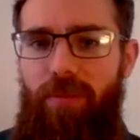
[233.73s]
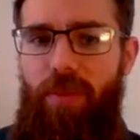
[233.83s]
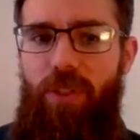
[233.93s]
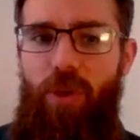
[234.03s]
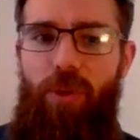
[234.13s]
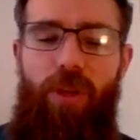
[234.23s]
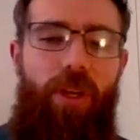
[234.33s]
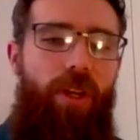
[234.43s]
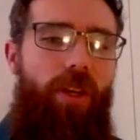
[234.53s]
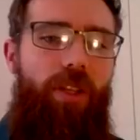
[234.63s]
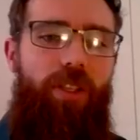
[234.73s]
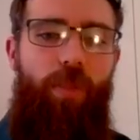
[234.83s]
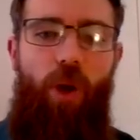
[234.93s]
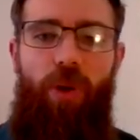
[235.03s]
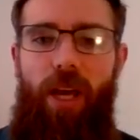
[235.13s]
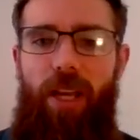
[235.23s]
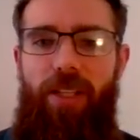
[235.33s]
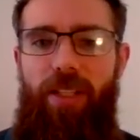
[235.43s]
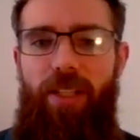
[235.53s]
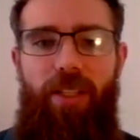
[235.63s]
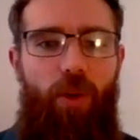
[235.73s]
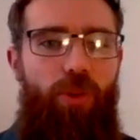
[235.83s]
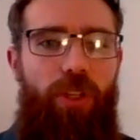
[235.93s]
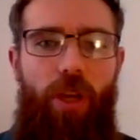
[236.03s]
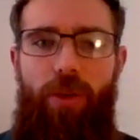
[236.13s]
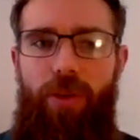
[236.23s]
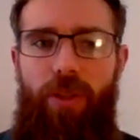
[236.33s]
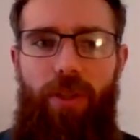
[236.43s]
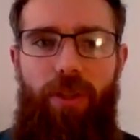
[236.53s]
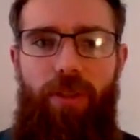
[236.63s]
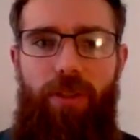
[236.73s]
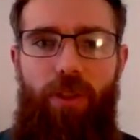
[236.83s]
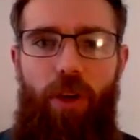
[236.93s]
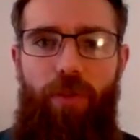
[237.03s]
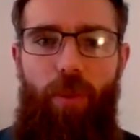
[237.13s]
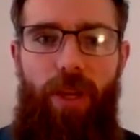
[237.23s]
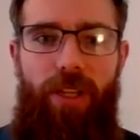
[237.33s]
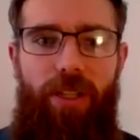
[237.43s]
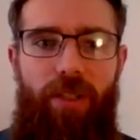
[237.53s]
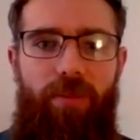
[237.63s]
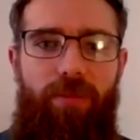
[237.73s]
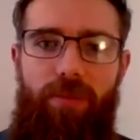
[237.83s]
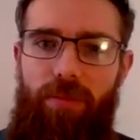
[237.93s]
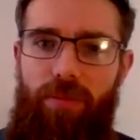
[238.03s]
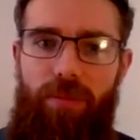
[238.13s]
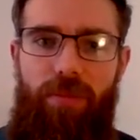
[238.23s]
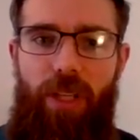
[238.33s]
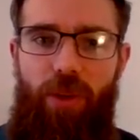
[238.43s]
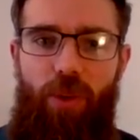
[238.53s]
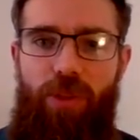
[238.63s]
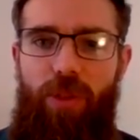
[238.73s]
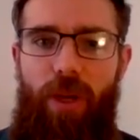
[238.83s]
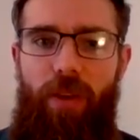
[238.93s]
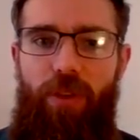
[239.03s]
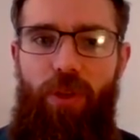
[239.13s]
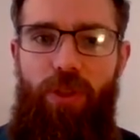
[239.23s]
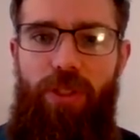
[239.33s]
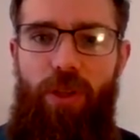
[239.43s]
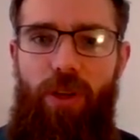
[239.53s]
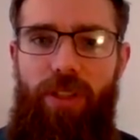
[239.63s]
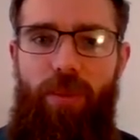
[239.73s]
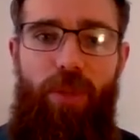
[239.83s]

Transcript: So Spiral galaxies undergoing star formation, they also have younger stars in